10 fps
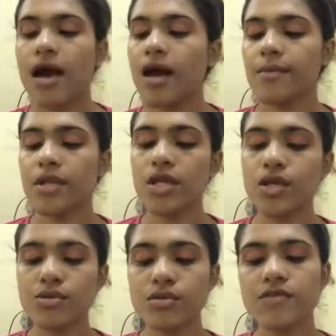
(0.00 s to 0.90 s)
I'm going to
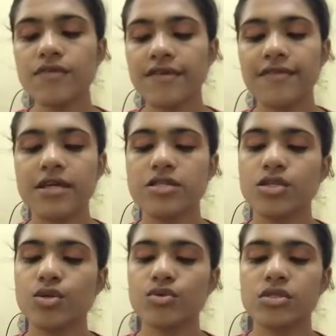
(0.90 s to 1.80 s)
use the Faced
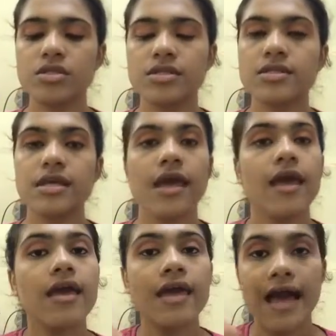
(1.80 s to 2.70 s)
Duo Stick